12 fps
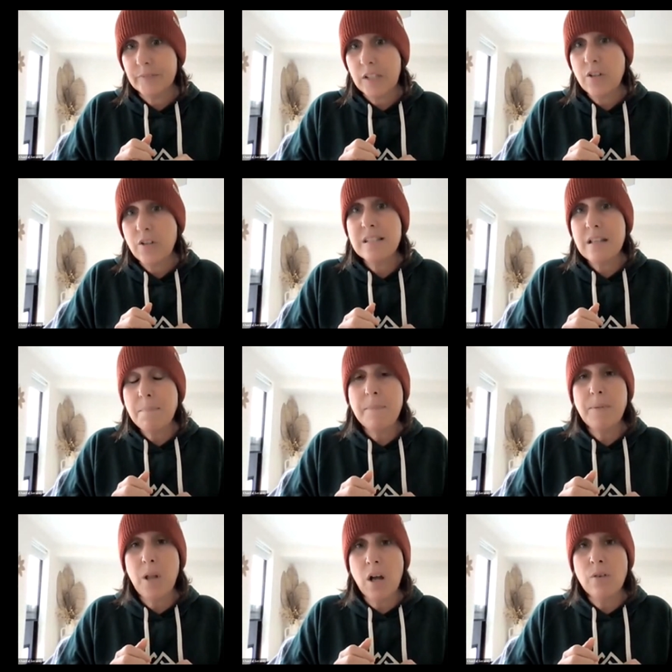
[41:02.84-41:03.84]
because some
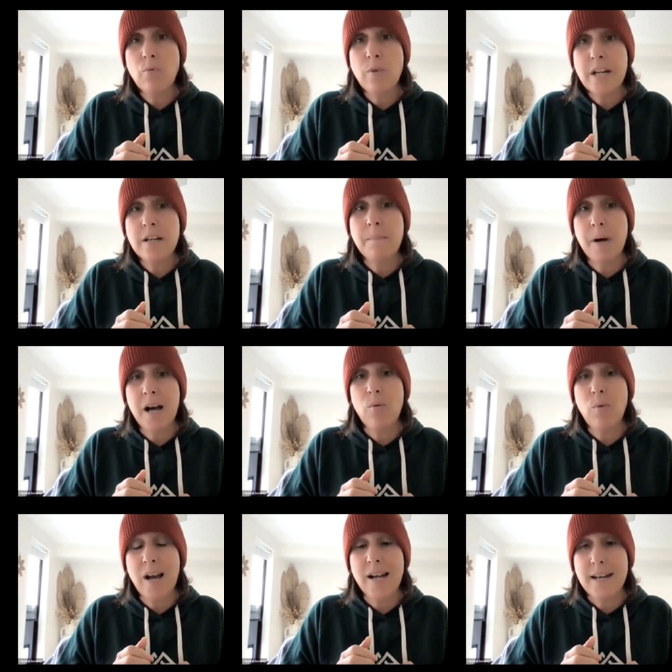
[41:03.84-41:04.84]
people aren't ready to buy
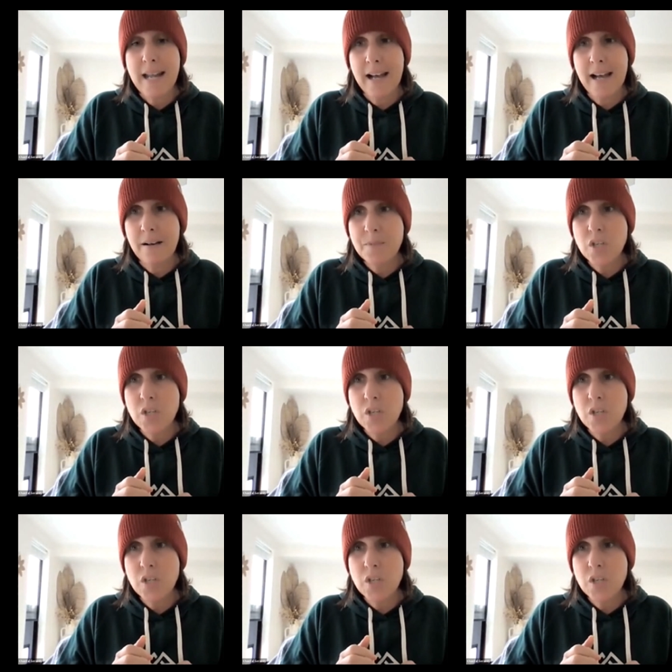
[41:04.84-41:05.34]
right now.